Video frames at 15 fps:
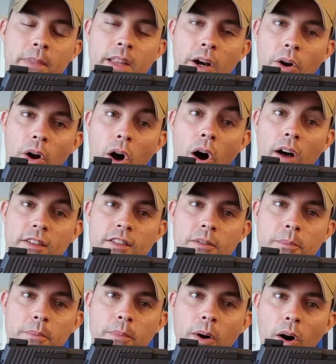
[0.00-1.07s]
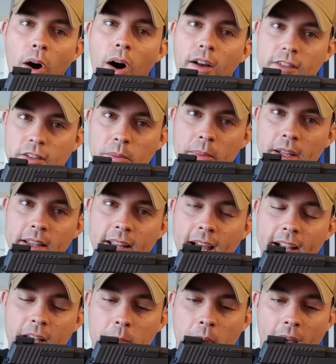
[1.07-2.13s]
They're awesome in
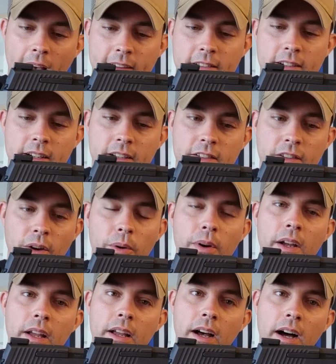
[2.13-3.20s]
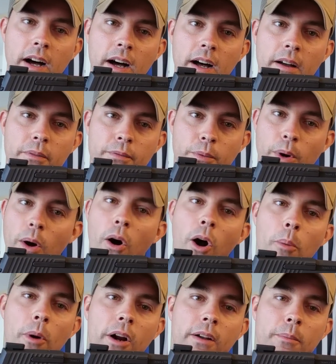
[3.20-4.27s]
that capacity. So real
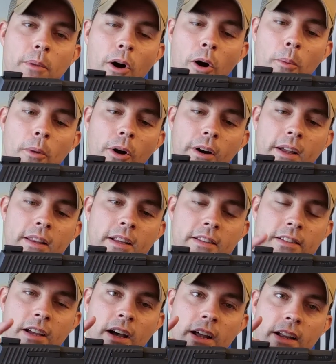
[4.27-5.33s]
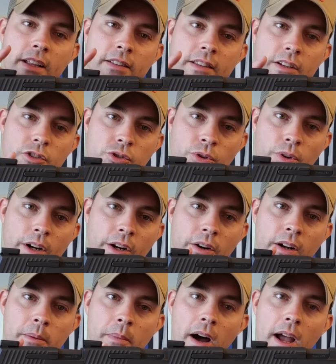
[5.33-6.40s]
hallmark of this gun is the
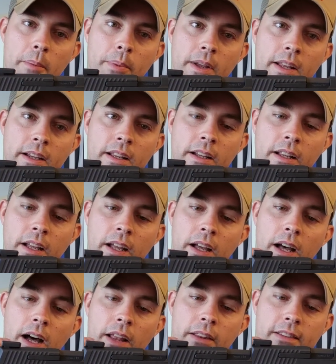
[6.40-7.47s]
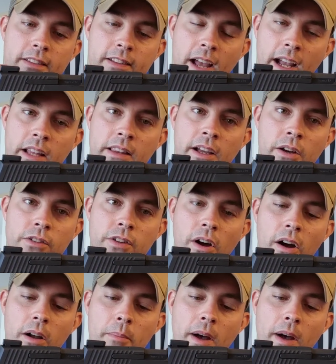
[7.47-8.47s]
trigger, in my opinion. The second thing I'll talk